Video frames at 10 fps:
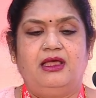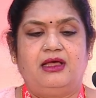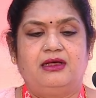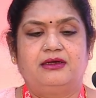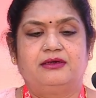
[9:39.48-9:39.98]

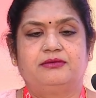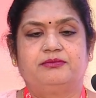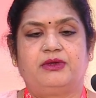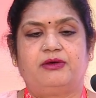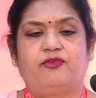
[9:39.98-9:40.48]

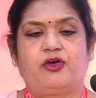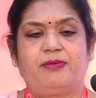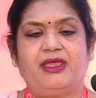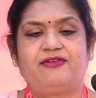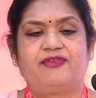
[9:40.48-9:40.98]
For
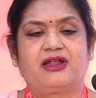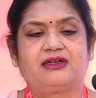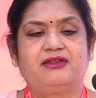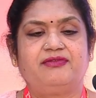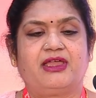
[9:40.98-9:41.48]
male
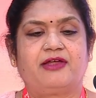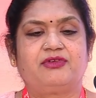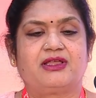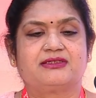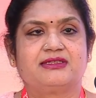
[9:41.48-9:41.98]
factor, we have
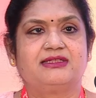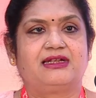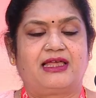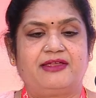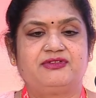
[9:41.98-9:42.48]
to assess the
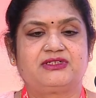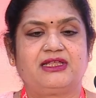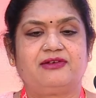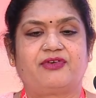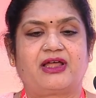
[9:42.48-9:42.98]

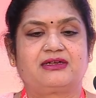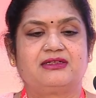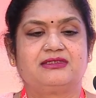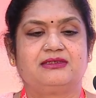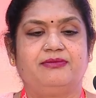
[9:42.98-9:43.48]
lifestyle
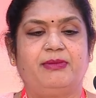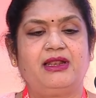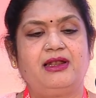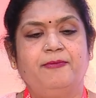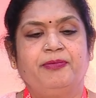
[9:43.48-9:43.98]
factors in
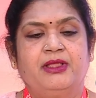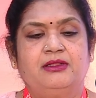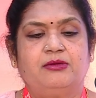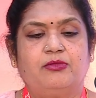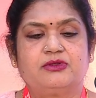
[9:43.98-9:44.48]
male.
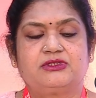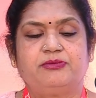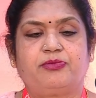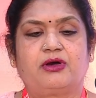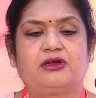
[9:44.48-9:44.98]
The most
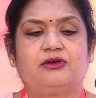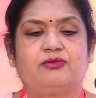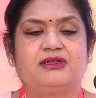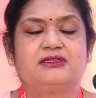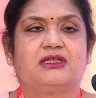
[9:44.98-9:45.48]
important
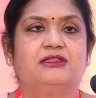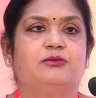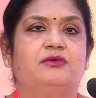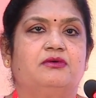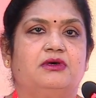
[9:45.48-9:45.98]
ones are
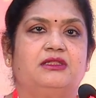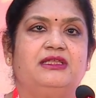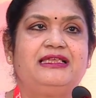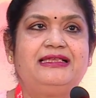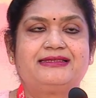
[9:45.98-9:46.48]

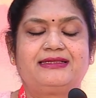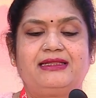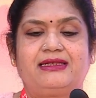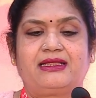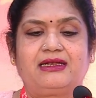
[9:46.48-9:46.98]
the
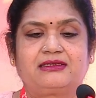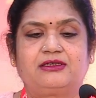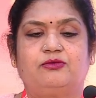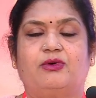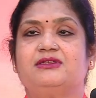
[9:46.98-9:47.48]
easily
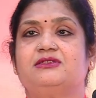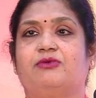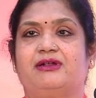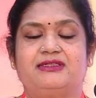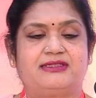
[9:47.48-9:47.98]
neglected ones.
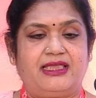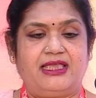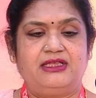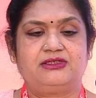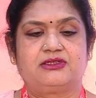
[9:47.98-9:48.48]
One is the
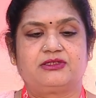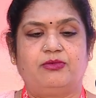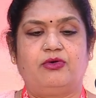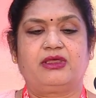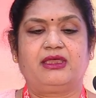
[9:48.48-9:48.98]
age,
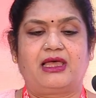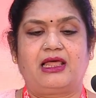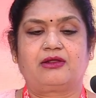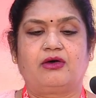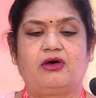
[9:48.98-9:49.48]
smoking,
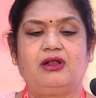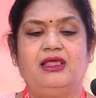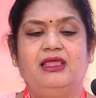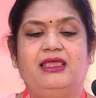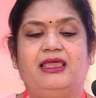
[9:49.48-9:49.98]
alcohol,
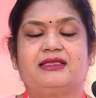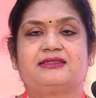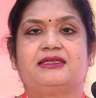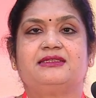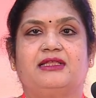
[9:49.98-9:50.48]

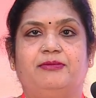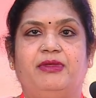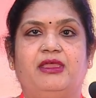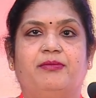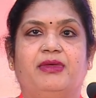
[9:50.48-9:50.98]
exercise and
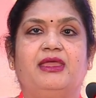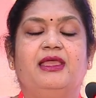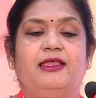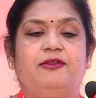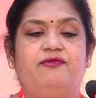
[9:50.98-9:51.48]
BMI.
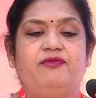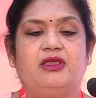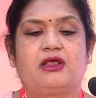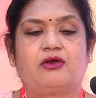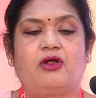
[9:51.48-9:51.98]
If we
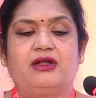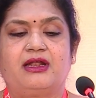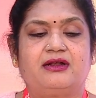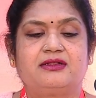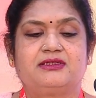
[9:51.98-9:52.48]
are not
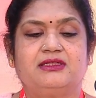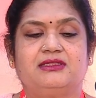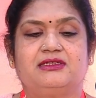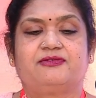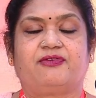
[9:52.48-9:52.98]
addressing
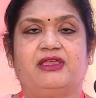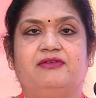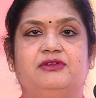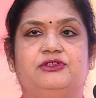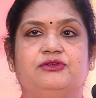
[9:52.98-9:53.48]
these
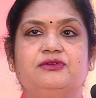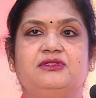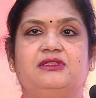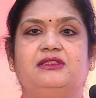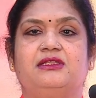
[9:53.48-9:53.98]
5 issues,
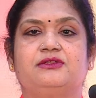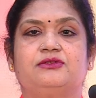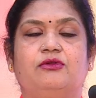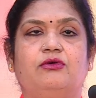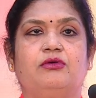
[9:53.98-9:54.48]
then there is
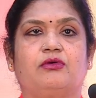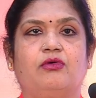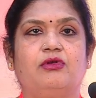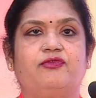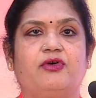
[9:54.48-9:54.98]
no
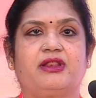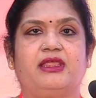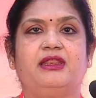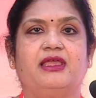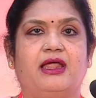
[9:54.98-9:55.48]
role for
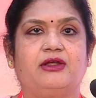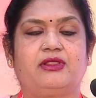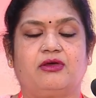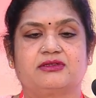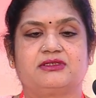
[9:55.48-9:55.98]
any
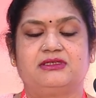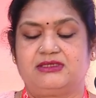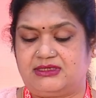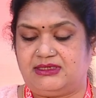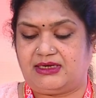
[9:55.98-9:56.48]

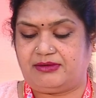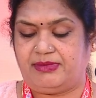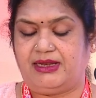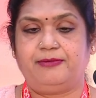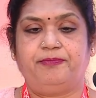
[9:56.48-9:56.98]
antioxidants in that male.